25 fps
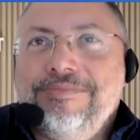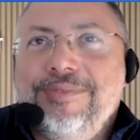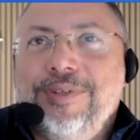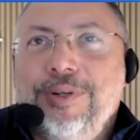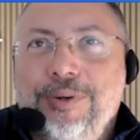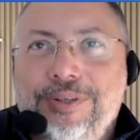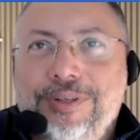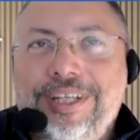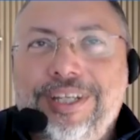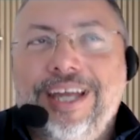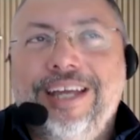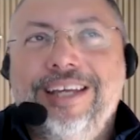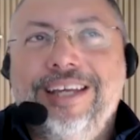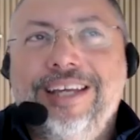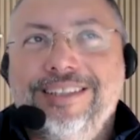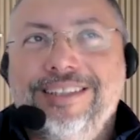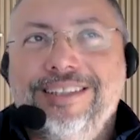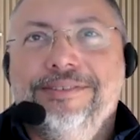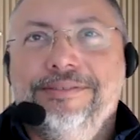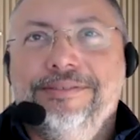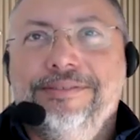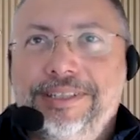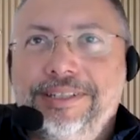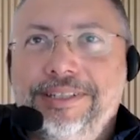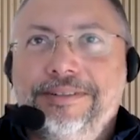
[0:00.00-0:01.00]
okay,
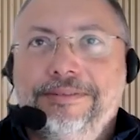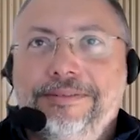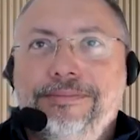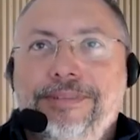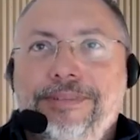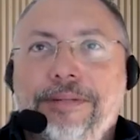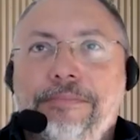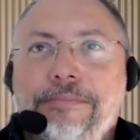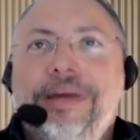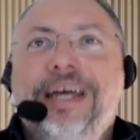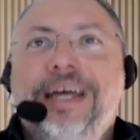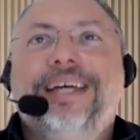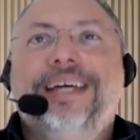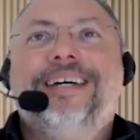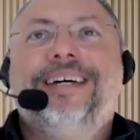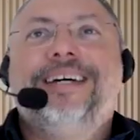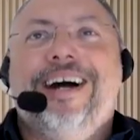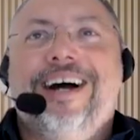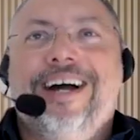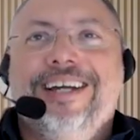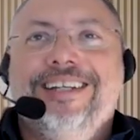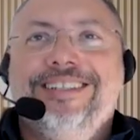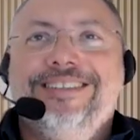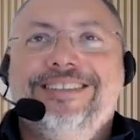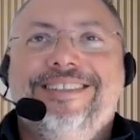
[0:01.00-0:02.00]
the
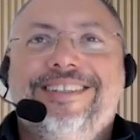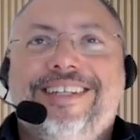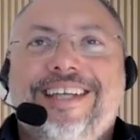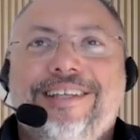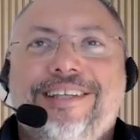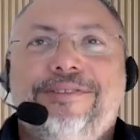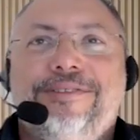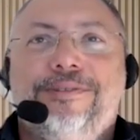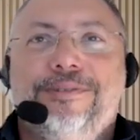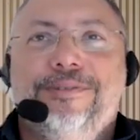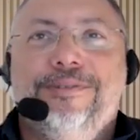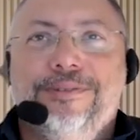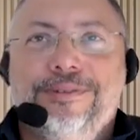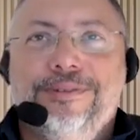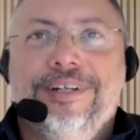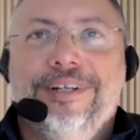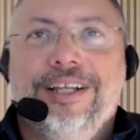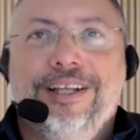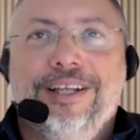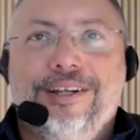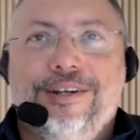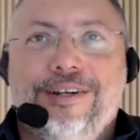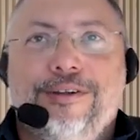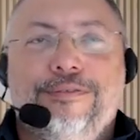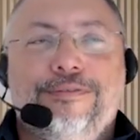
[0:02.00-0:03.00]
mankind can do a
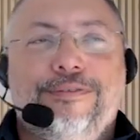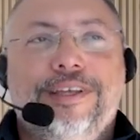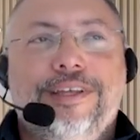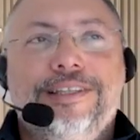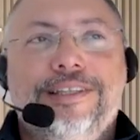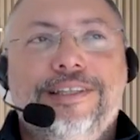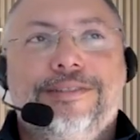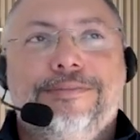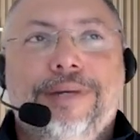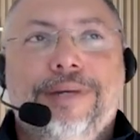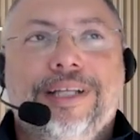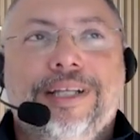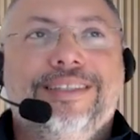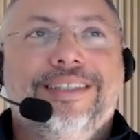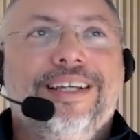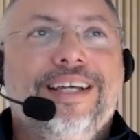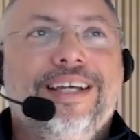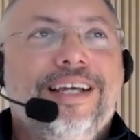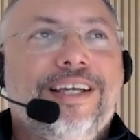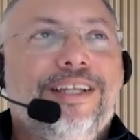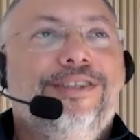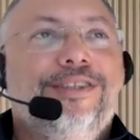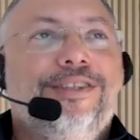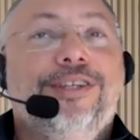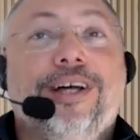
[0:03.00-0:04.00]
lot of things, but
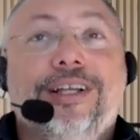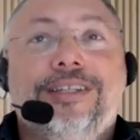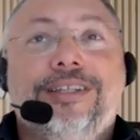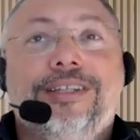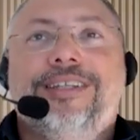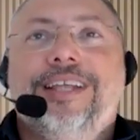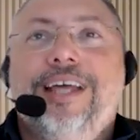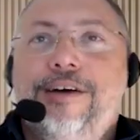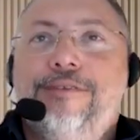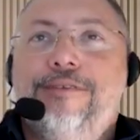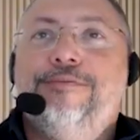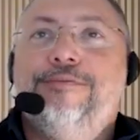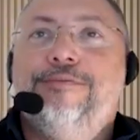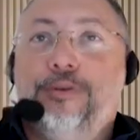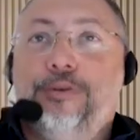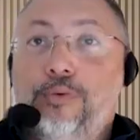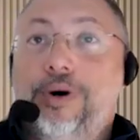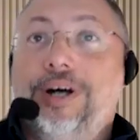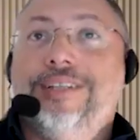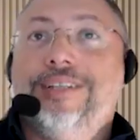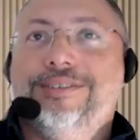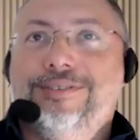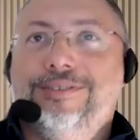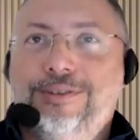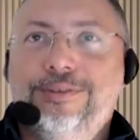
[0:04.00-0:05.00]
not
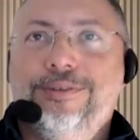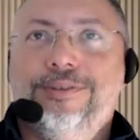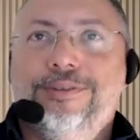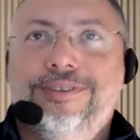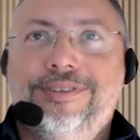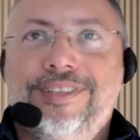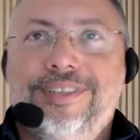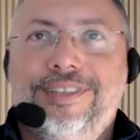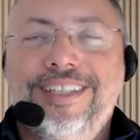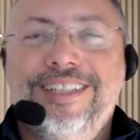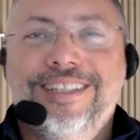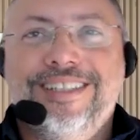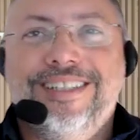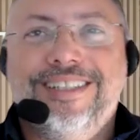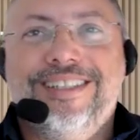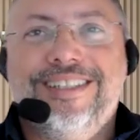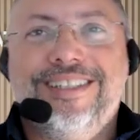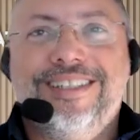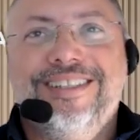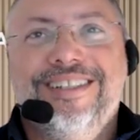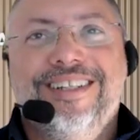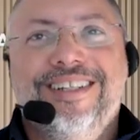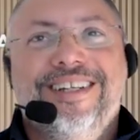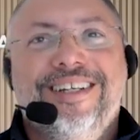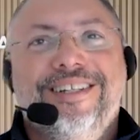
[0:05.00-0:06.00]
everyone do this.
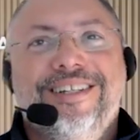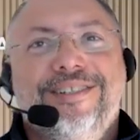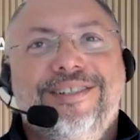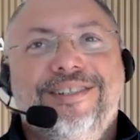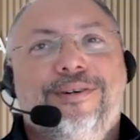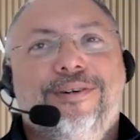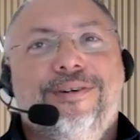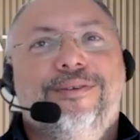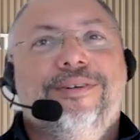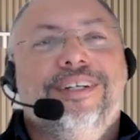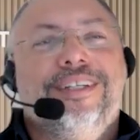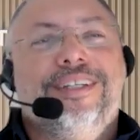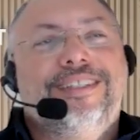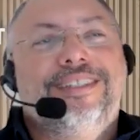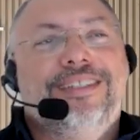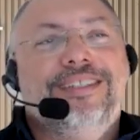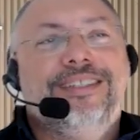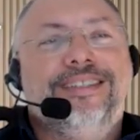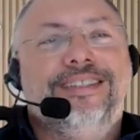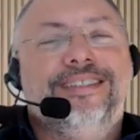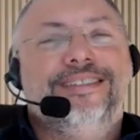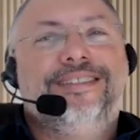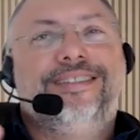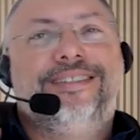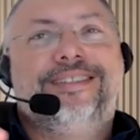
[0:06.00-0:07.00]
So it's
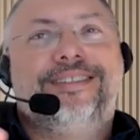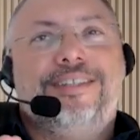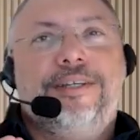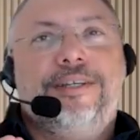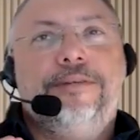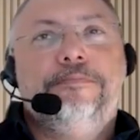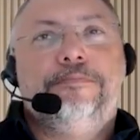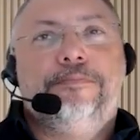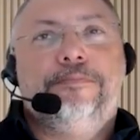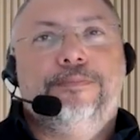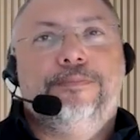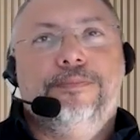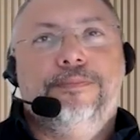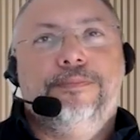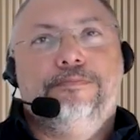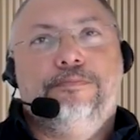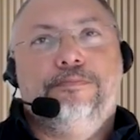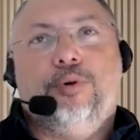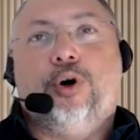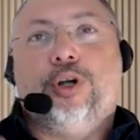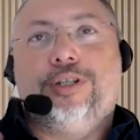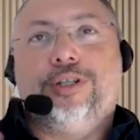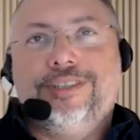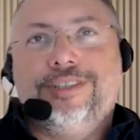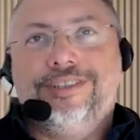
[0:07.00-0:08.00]

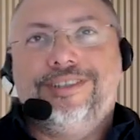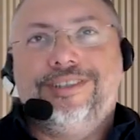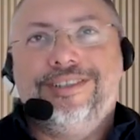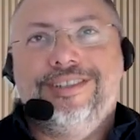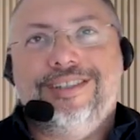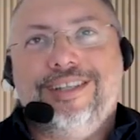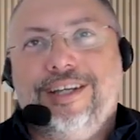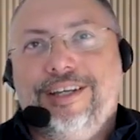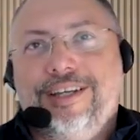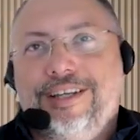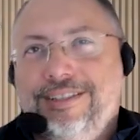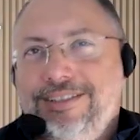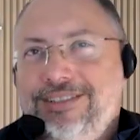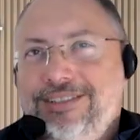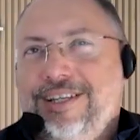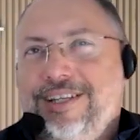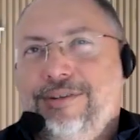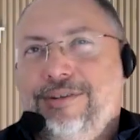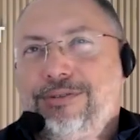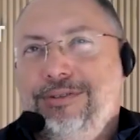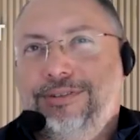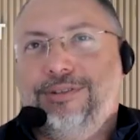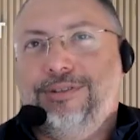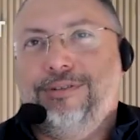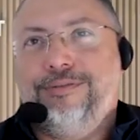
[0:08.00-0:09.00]
important. It's a
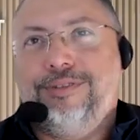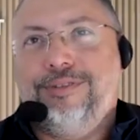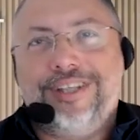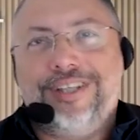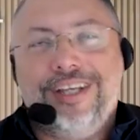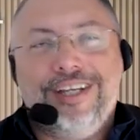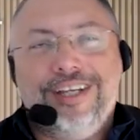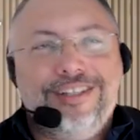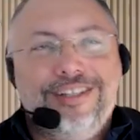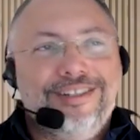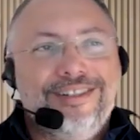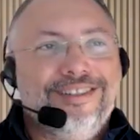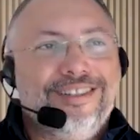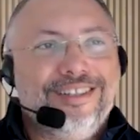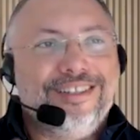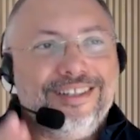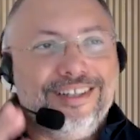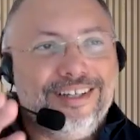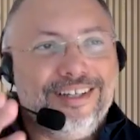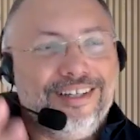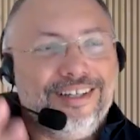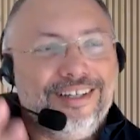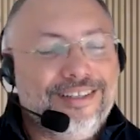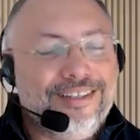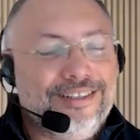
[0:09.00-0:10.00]
good conversation.
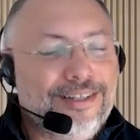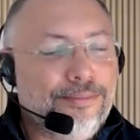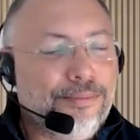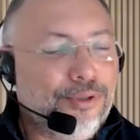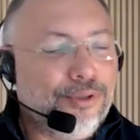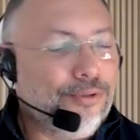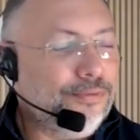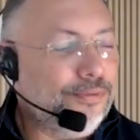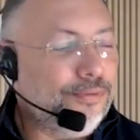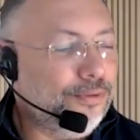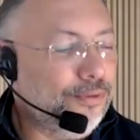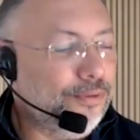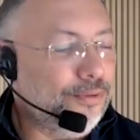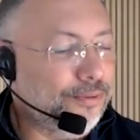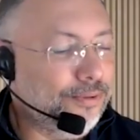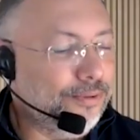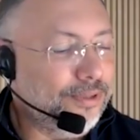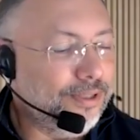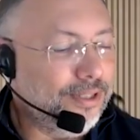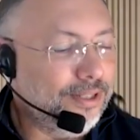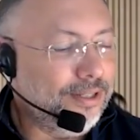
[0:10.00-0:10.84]
It's a beautiful